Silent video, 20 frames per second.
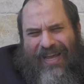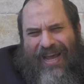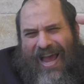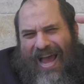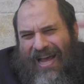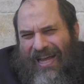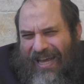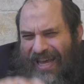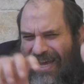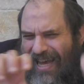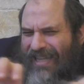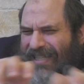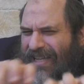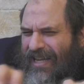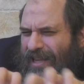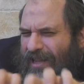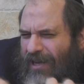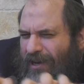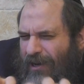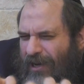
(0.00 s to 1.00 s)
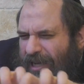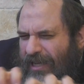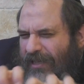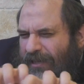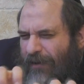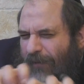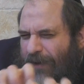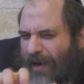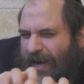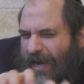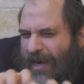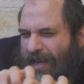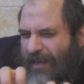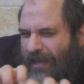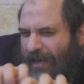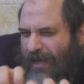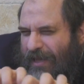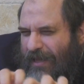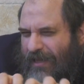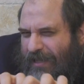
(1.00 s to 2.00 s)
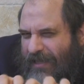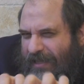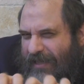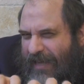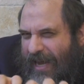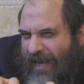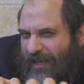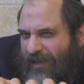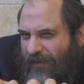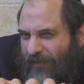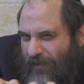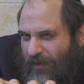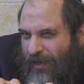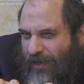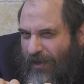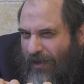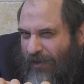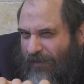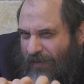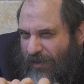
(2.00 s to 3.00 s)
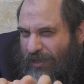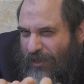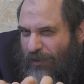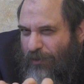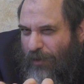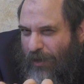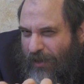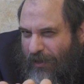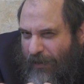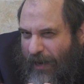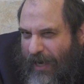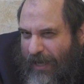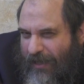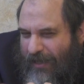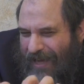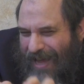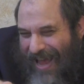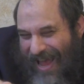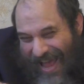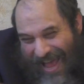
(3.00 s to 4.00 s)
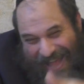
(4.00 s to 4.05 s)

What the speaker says: He's already in the state of the student, right?